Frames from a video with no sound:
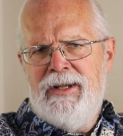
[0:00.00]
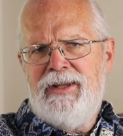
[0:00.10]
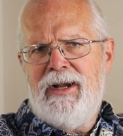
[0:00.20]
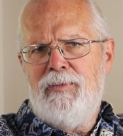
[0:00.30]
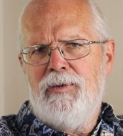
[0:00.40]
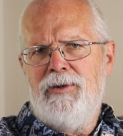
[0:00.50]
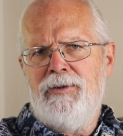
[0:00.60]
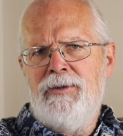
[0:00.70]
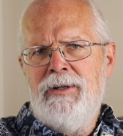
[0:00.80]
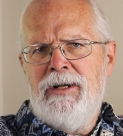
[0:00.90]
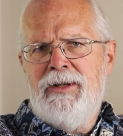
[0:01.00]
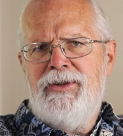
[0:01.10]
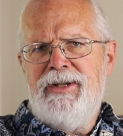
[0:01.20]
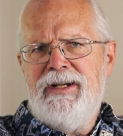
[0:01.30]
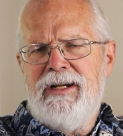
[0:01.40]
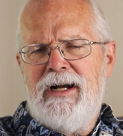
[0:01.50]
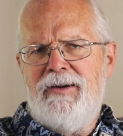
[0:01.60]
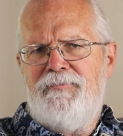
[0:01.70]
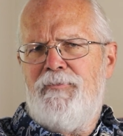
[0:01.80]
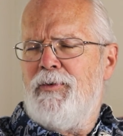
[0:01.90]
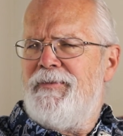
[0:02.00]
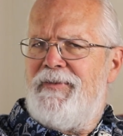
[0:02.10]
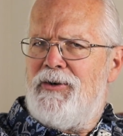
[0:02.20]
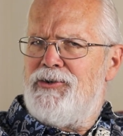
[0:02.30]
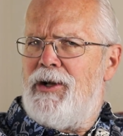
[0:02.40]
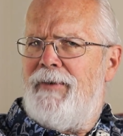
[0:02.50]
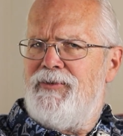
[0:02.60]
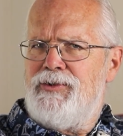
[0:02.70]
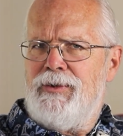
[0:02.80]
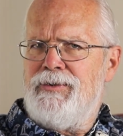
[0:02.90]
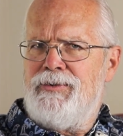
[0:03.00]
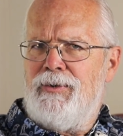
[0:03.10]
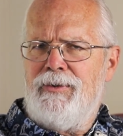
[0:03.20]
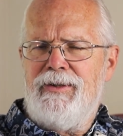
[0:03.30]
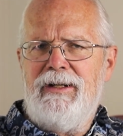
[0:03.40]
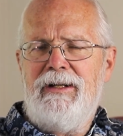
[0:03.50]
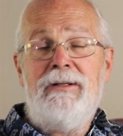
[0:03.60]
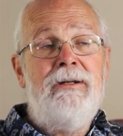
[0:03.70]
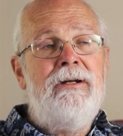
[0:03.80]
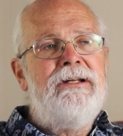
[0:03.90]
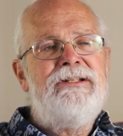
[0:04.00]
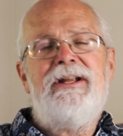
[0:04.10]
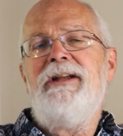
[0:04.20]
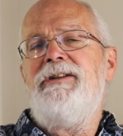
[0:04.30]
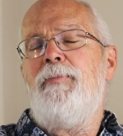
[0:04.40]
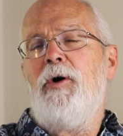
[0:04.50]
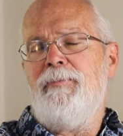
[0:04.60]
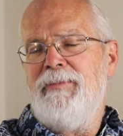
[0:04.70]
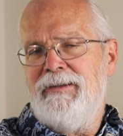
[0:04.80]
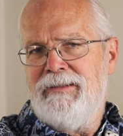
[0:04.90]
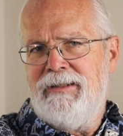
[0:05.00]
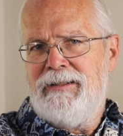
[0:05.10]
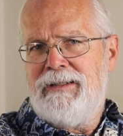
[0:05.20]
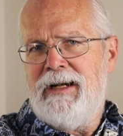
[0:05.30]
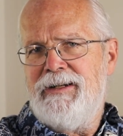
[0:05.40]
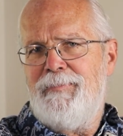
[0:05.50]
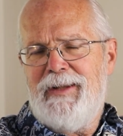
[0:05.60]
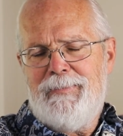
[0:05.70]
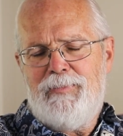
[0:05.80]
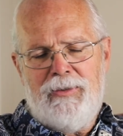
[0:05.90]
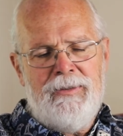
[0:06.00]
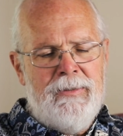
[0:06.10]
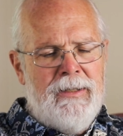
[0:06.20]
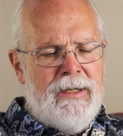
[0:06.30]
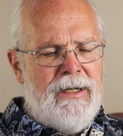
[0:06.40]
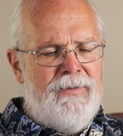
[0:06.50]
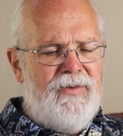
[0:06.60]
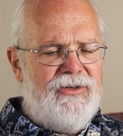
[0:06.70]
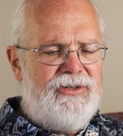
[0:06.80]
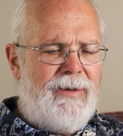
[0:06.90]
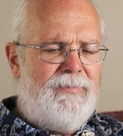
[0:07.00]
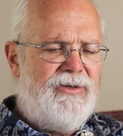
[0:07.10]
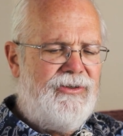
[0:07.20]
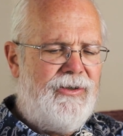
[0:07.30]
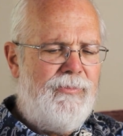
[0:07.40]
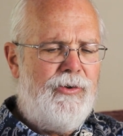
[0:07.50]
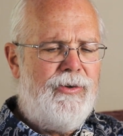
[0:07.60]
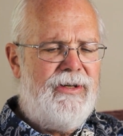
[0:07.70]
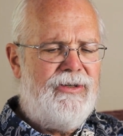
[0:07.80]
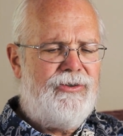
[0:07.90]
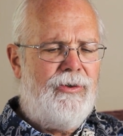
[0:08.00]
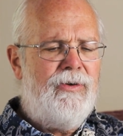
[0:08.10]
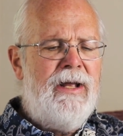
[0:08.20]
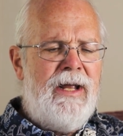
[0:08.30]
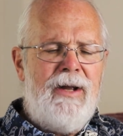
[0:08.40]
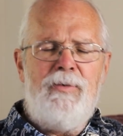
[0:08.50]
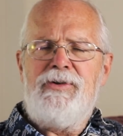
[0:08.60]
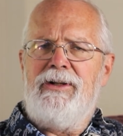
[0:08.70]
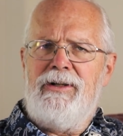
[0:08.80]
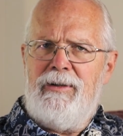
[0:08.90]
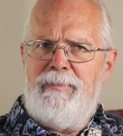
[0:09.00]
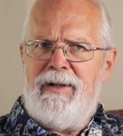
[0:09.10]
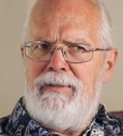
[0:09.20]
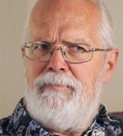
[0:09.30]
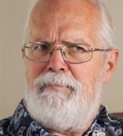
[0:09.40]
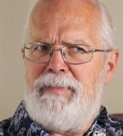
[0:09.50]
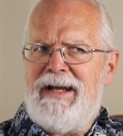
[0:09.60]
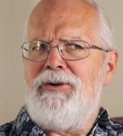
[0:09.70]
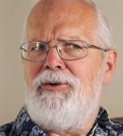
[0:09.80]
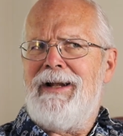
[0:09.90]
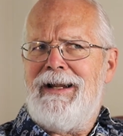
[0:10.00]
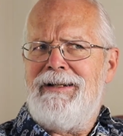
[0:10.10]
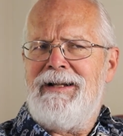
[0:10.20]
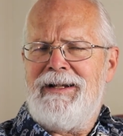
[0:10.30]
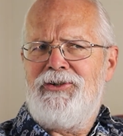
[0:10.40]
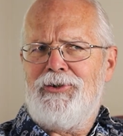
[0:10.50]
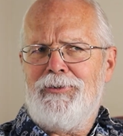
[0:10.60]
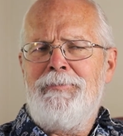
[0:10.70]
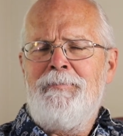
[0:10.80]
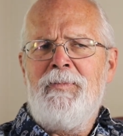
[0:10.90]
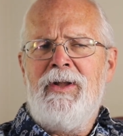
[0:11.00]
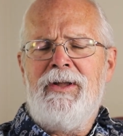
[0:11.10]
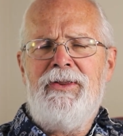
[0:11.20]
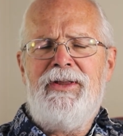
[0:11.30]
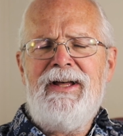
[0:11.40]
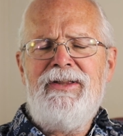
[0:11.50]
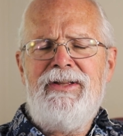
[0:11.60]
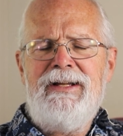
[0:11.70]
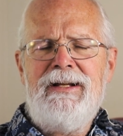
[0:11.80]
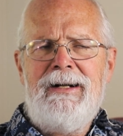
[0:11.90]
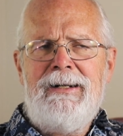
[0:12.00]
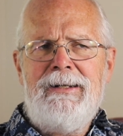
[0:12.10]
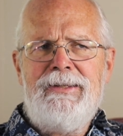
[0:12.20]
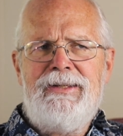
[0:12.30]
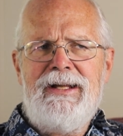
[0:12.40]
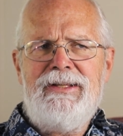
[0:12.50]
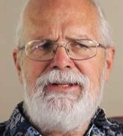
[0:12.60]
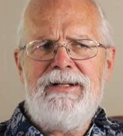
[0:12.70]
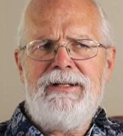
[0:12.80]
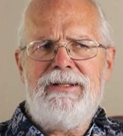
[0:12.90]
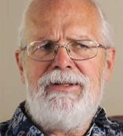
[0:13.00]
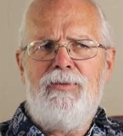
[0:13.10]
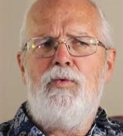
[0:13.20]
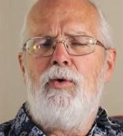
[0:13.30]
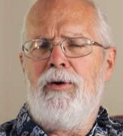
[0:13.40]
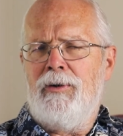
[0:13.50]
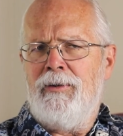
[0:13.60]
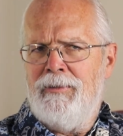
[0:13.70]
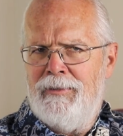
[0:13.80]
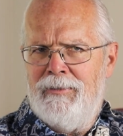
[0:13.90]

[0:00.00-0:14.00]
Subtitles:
They were the foreign affairs officers or the State Department kind of people of the Japanese community. So it was a little bit better and nicer than the war